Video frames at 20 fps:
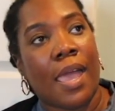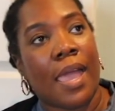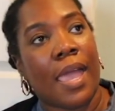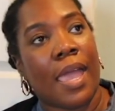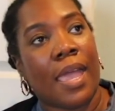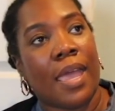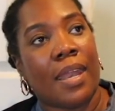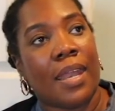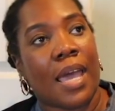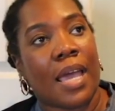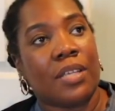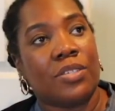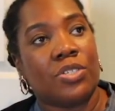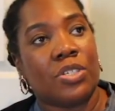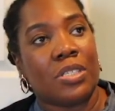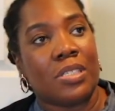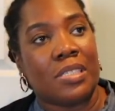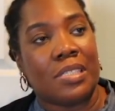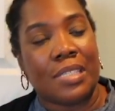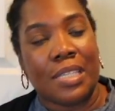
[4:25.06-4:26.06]
and I
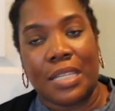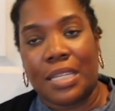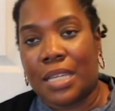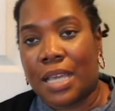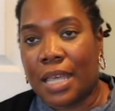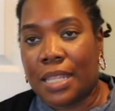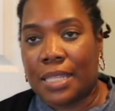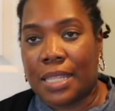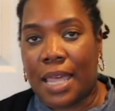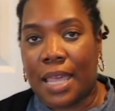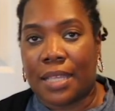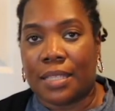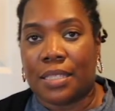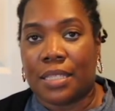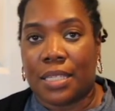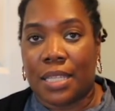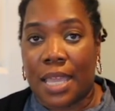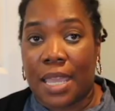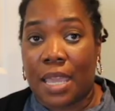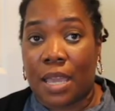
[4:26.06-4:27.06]
just did not like the
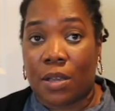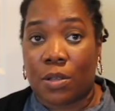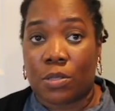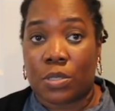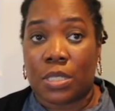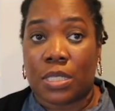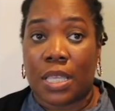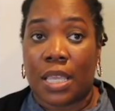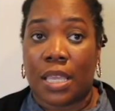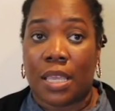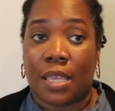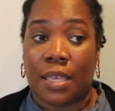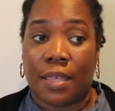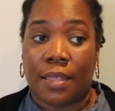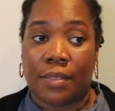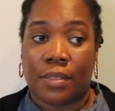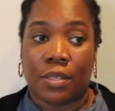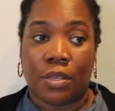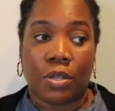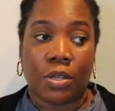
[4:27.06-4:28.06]
layouts
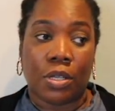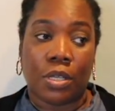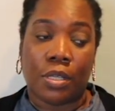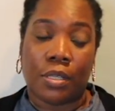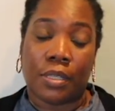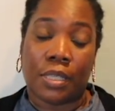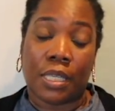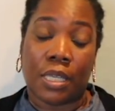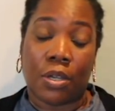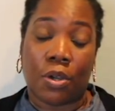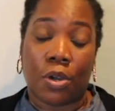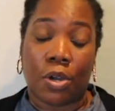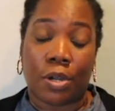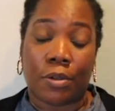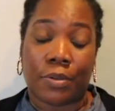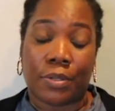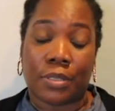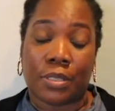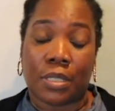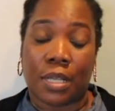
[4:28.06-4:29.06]
in the
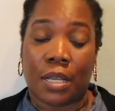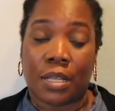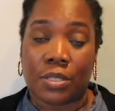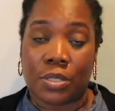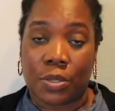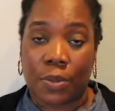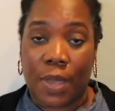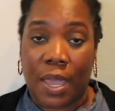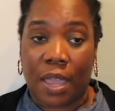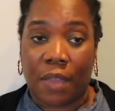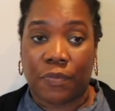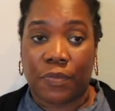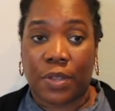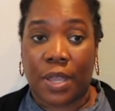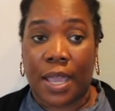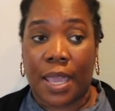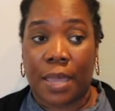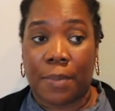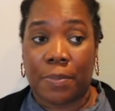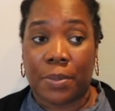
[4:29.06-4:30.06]
horizontal after
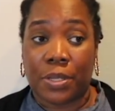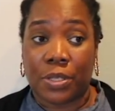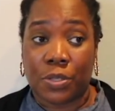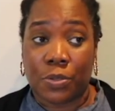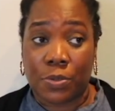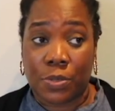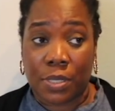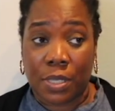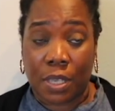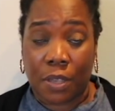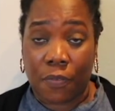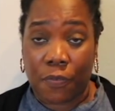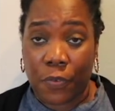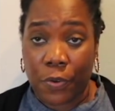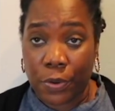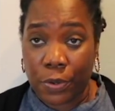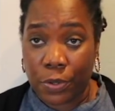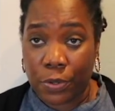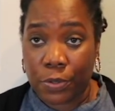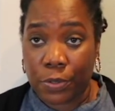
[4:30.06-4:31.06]
I had been using a
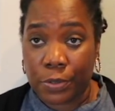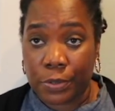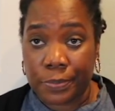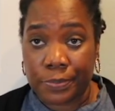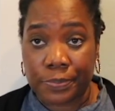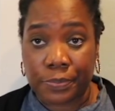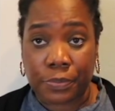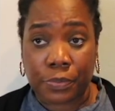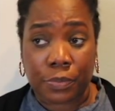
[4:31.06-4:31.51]
vertical